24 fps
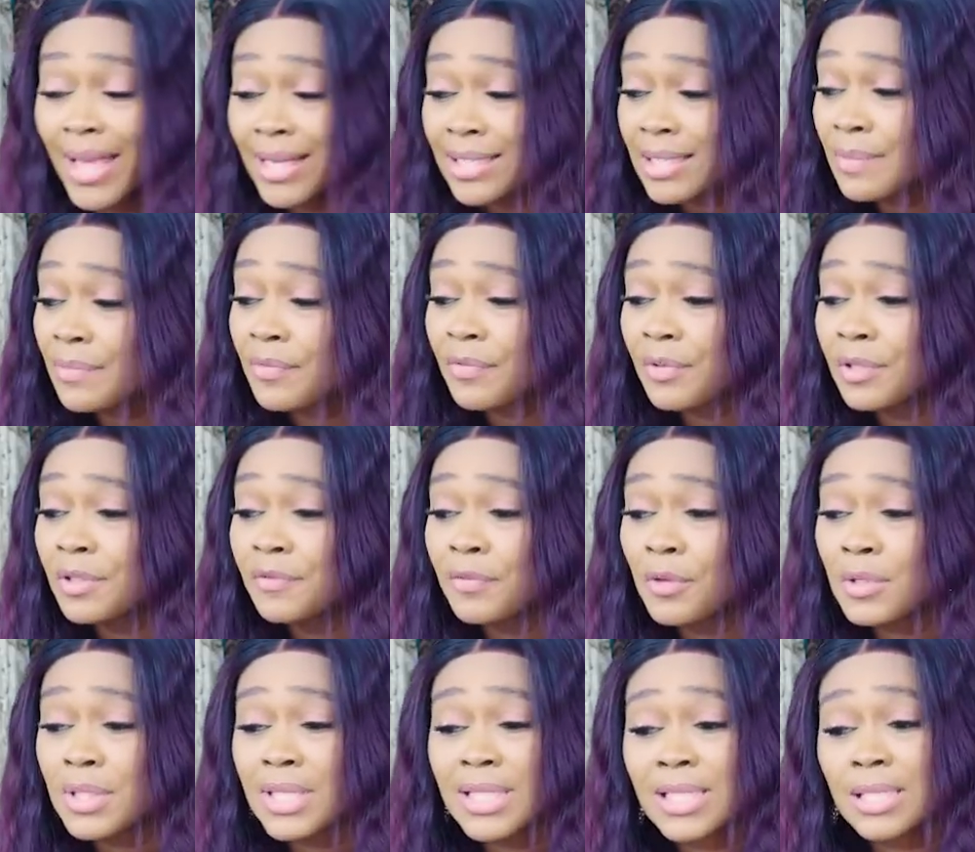he asks me for
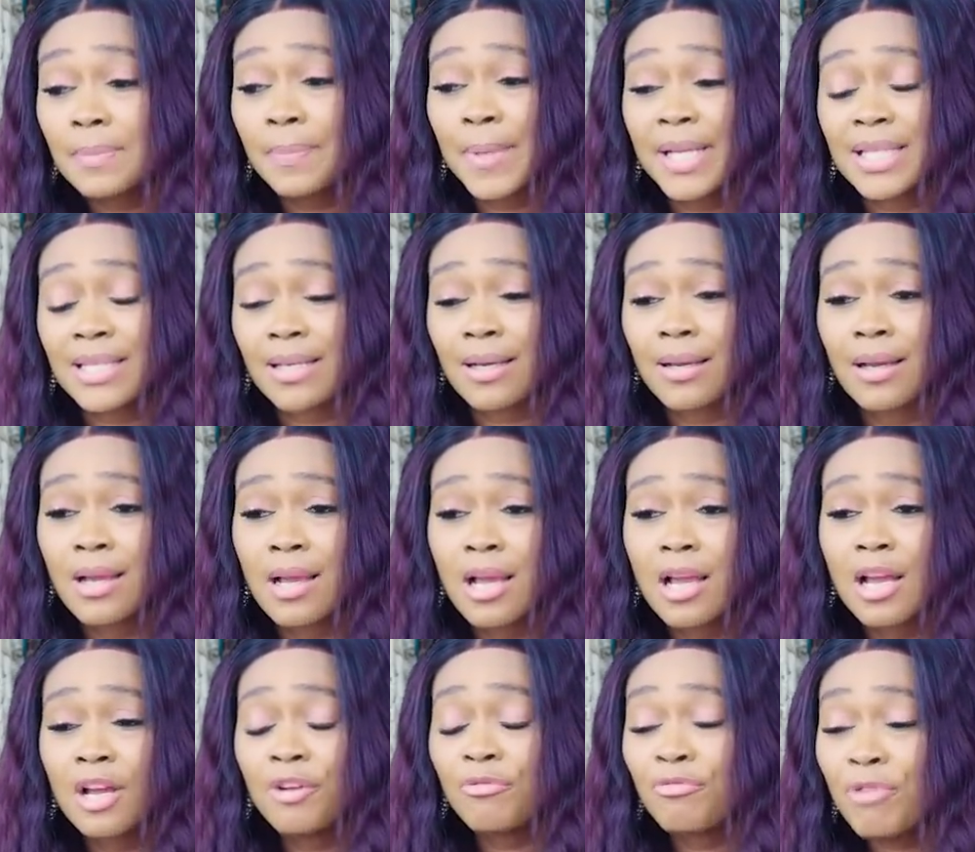divorce, it's better.
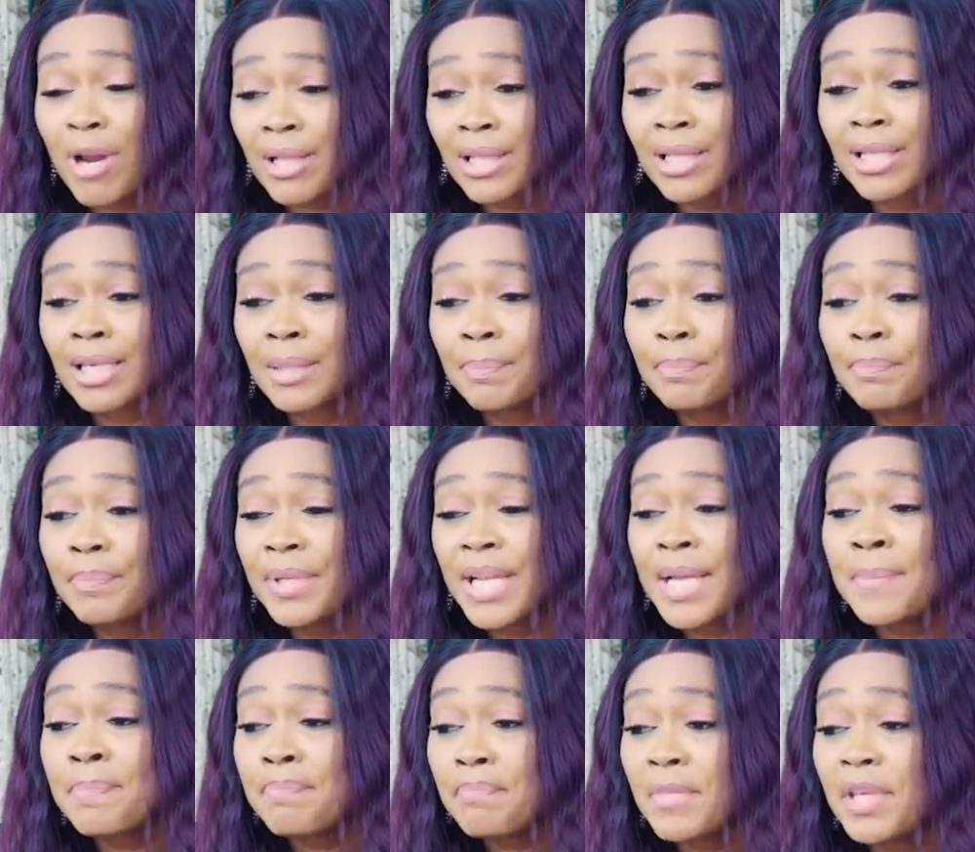Rather than
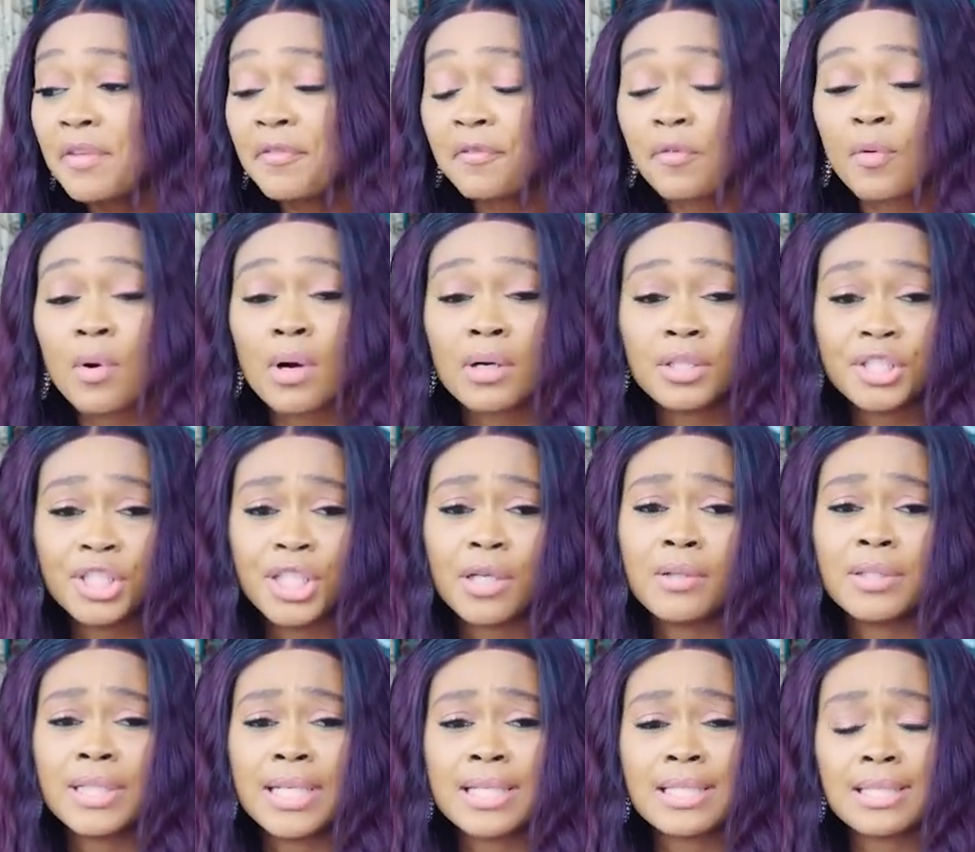blame me for our
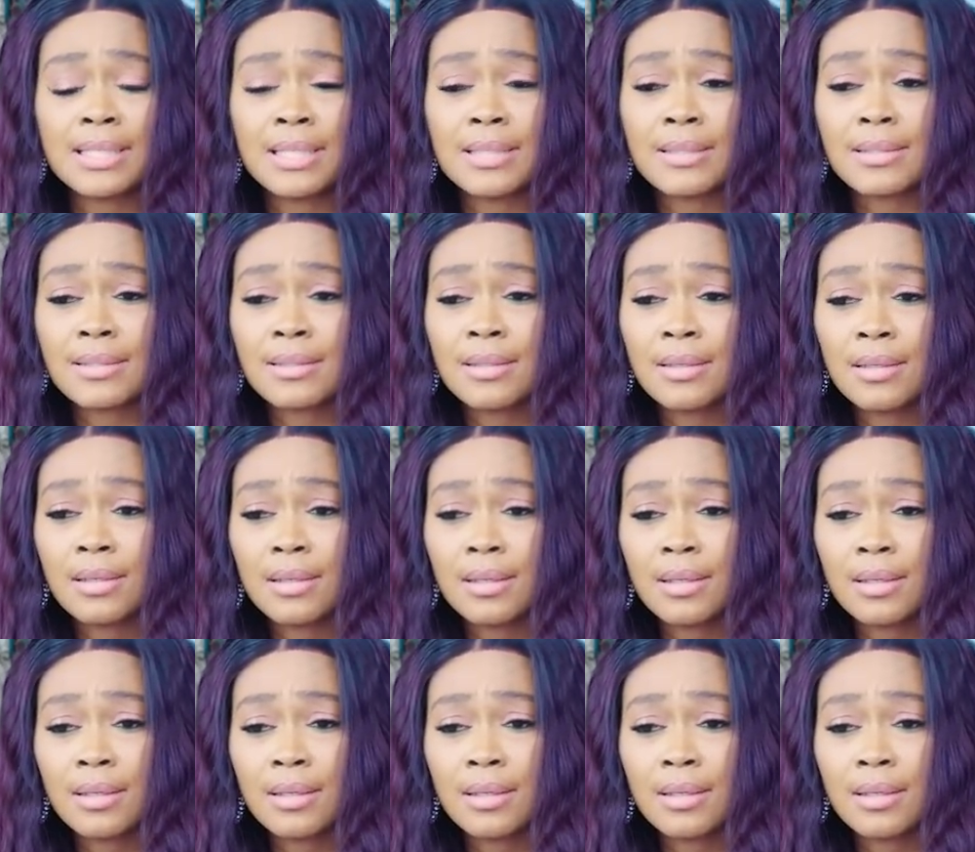childlessness.